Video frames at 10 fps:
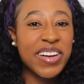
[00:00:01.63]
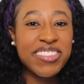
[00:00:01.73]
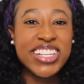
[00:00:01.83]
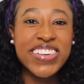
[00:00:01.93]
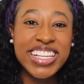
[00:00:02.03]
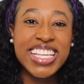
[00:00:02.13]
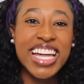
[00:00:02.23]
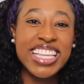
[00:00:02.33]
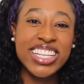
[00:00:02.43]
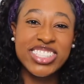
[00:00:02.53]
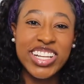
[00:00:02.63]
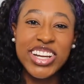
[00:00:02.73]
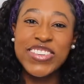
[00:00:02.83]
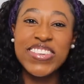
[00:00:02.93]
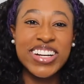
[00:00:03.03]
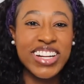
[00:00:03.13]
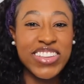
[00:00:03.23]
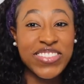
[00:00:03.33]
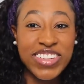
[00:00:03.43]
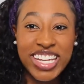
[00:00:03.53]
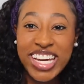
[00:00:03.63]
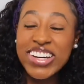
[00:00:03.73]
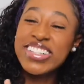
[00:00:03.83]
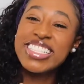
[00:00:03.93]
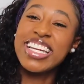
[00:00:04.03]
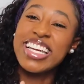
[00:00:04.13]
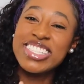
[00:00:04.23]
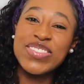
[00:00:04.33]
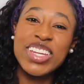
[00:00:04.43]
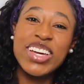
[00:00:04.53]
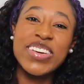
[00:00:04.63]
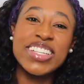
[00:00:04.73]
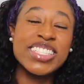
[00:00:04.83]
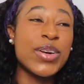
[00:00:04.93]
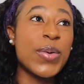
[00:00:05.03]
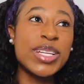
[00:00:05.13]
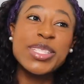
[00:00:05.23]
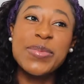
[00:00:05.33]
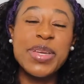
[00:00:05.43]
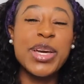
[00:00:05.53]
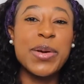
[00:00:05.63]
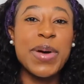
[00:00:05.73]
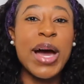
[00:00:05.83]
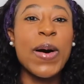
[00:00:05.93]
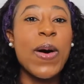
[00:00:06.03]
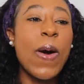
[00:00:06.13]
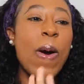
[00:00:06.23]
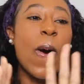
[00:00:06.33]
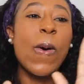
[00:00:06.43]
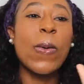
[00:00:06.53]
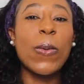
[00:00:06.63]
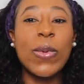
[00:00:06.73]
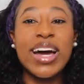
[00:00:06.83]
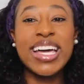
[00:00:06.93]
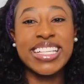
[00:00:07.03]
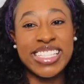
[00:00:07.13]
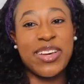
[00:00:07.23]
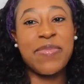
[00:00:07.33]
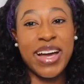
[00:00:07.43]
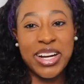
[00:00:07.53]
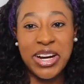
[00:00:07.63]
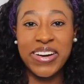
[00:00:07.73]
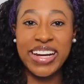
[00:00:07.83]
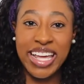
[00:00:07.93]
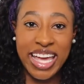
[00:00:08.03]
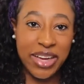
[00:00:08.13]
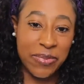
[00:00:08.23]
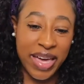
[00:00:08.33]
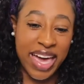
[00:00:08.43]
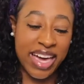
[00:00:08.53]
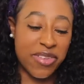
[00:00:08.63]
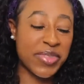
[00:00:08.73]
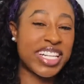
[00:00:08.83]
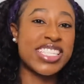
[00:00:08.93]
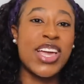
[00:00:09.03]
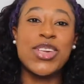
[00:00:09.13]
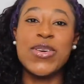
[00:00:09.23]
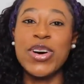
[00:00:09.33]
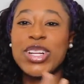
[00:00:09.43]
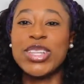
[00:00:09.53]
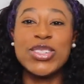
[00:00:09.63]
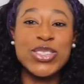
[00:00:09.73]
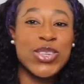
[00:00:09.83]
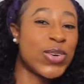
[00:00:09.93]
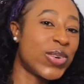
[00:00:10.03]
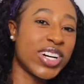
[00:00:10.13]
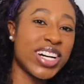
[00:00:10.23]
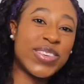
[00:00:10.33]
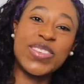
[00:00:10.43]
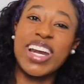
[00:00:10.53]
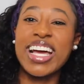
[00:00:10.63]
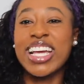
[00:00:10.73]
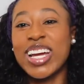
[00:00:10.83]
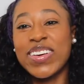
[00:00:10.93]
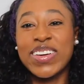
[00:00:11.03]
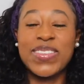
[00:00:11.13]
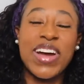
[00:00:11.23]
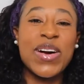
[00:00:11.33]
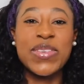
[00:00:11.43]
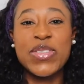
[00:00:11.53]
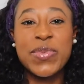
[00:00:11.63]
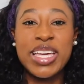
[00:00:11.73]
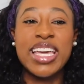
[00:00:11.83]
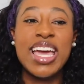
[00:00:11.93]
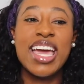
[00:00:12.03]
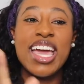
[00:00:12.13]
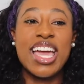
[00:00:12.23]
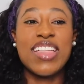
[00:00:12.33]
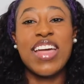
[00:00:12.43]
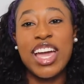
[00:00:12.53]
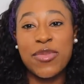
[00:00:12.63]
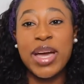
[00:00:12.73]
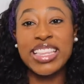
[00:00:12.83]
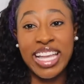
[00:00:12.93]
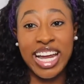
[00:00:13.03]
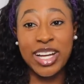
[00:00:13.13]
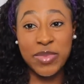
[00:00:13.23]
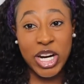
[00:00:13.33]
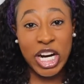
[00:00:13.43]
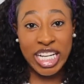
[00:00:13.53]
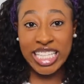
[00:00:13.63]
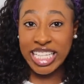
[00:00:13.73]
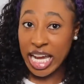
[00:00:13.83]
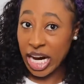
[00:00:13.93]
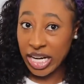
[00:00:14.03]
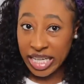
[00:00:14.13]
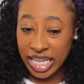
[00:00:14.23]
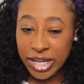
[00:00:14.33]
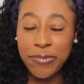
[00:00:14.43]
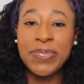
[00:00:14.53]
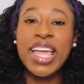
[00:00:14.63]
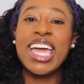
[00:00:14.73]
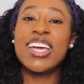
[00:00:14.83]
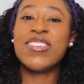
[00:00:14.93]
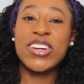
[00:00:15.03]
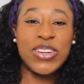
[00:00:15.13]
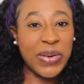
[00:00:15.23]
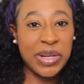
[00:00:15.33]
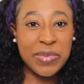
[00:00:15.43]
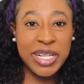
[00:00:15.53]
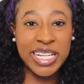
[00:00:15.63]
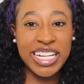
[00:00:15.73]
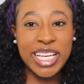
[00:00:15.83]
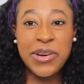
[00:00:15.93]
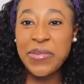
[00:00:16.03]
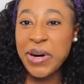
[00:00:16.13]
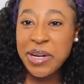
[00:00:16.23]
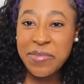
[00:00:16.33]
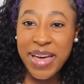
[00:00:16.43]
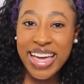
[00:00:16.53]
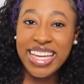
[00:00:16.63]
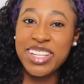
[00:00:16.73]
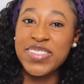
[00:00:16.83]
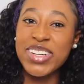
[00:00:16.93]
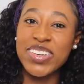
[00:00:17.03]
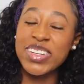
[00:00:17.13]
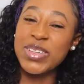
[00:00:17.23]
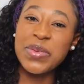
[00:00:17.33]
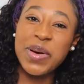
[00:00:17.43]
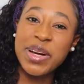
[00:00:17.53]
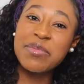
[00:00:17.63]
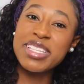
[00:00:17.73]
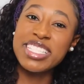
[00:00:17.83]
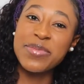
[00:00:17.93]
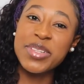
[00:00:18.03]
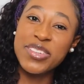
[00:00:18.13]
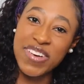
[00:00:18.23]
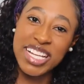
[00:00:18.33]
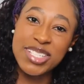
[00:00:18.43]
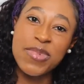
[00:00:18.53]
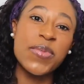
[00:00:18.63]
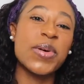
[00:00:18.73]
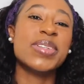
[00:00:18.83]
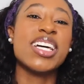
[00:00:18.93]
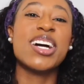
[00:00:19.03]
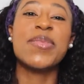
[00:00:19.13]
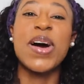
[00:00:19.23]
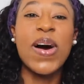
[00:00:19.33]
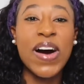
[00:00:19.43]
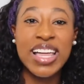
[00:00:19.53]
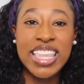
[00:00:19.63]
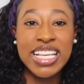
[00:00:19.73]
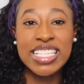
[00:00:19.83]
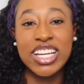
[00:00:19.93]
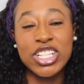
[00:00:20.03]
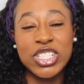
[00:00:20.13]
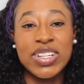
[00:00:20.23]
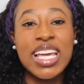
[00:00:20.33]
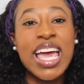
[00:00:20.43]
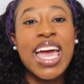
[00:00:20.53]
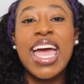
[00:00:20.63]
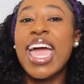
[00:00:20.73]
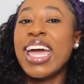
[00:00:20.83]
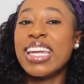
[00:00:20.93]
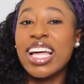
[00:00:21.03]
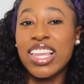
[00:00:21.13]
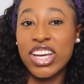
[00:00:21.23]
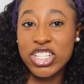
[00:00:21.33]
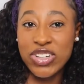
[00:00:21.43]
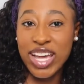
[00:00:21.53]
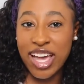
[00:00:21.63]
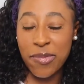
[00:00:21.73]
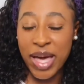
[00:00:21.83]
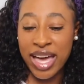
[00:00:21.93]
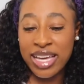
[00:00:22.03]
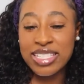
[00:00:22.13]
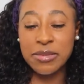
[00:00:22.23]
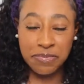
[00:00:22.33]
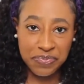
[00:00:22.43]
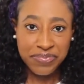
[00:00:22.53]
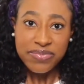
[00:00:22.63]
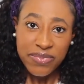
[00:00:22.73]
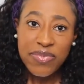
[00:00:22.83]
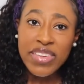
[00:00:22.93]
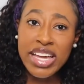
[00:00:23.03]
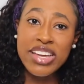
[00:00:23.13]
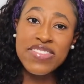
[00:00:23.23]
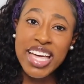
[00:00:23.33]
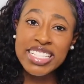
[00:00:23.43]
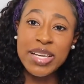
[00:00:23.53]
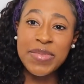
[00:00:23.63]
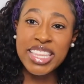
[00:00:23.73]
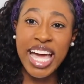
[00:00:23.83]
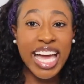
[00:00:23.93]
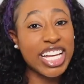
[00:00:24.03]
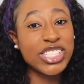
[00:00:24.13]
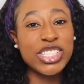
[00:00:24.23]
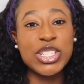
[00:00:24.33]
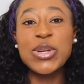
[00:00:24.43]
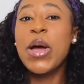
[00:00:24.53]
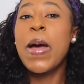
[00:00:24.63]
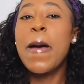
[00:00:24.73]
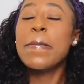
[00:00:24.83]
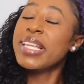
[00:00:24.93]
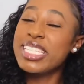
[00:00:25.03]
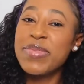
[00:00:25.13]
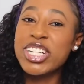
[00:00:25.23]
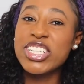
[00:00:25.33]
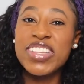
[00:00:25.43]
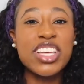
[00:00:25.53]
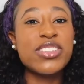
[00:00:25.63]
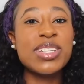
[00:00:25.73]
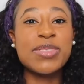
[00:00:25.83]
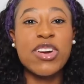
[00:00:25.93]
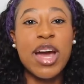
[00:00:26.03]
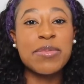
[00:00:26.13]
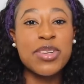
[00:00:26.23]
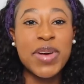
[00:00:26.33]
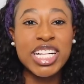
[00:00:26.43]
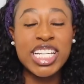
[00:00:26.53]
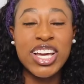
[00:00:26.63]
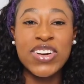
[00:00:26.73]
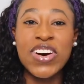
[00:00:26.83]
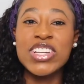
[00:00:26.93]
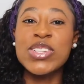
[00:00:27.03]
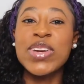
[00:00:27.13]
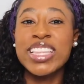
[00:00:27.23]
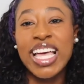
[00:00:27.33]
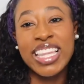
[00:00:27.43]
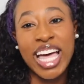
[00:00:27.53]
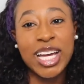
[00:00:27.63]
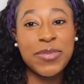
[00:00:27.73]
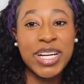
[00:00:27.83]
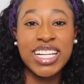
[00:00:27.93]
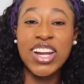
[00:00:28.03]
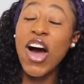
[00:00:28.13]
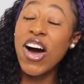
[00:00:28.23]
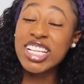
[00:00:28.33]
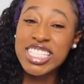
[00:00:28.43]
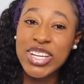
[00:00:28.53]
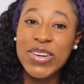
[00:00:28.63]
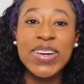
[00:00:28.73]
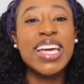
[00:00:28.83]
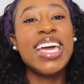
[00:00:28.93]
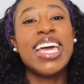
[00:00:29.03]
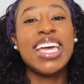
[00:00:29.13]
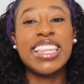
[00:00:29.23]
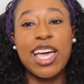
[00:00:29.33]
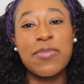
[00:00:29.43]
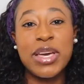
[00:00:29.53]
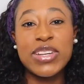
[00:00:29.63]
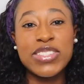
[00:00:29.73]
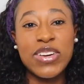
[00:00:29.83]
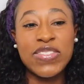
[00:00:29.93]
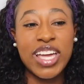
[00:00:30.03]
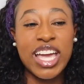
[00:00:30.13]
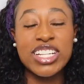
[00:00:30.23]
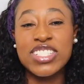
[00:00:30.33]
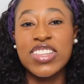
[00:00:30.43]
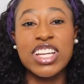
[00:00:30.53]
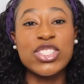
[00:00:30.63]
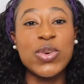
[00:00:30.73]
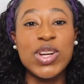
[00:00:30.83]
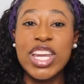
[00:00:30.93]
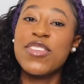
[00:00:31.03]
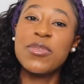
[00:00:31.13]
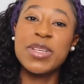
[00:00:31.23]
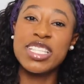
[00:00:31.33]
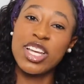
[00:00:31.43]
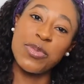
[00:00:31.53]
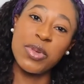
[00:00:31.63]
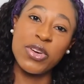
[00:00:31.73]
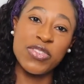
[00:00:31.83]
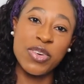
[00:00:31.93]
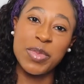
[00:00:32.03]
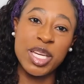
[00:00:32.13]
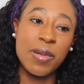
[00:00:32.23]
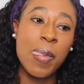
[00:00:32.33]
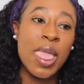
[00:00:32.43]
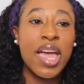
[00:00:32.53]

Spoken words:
I'm so excited that you're here for another video. Today's video is going to be about what is in my current handbag. I'm going to take you on a little tour of what I carry around with me in the handbag that I am currently carrying. If you're an oldie but a goodie, welcome back. And if you're new, welcome to Simply Fatima, where we talk about all things luxury and luxury handbags. If that's something that interests you, please make sure that you subscribe to my channel. Also hit that like button and also hit that bell's notification so that you will never miss an upload from me.